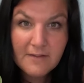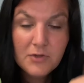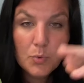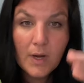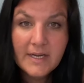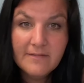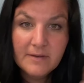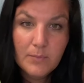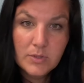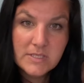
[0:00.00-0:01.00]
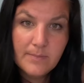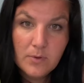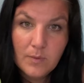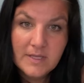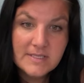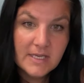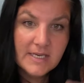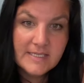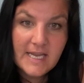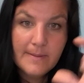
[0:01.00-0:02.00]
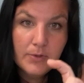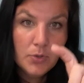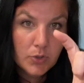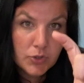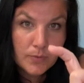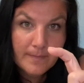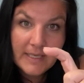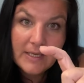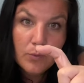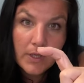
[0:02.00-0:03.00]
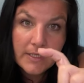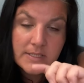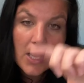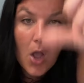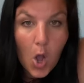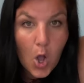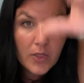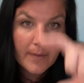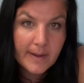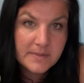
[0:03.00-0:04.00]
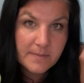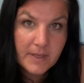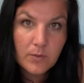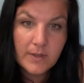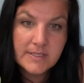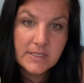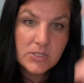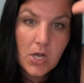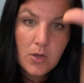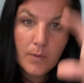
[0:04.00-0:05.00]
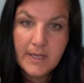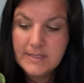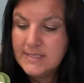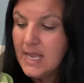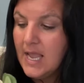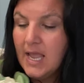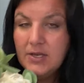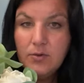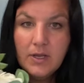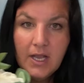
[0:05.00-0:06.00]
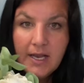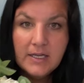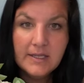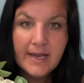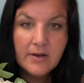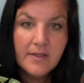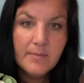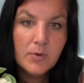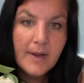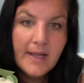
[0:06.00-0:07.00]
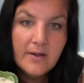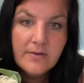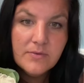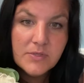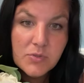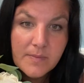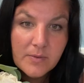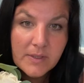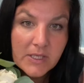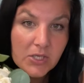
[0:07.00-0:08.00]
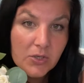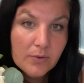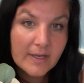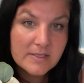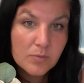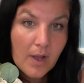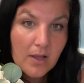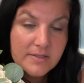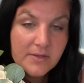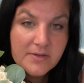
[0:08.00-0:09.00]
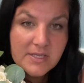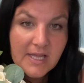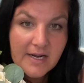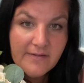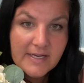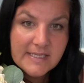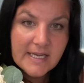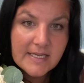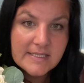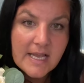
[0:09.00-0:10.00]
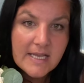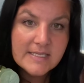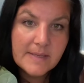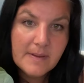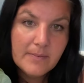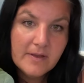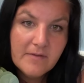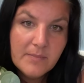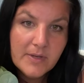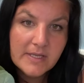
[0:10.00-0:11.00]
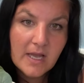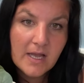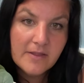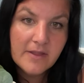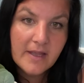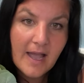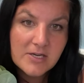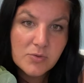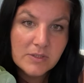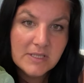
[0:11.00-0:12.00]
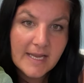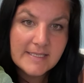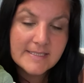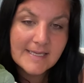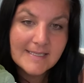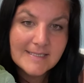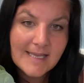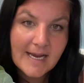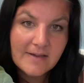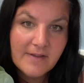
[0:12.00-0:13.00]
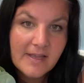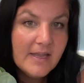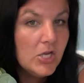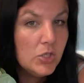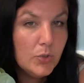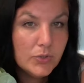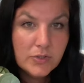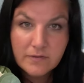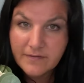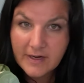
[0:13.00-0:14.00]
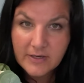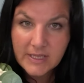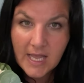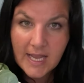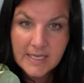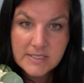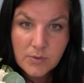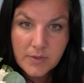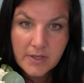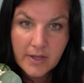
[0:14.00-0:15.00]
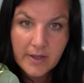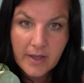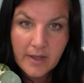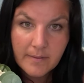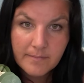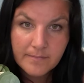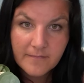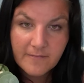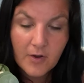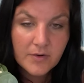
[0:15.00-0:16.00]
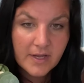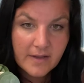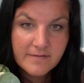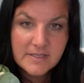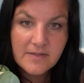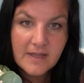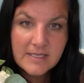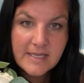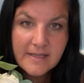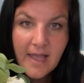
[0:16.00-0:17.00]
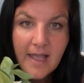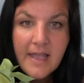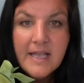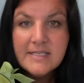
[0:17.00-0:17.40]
If you want even multiple ones on a table, you can do mini ones all the way up to big ones and tall ones, and you can kind of layer them around, which would be really cute as well. So there's a lot of ideas. Some people even put the actual lights inside of it. You can do fairy lights or the votives and things like that.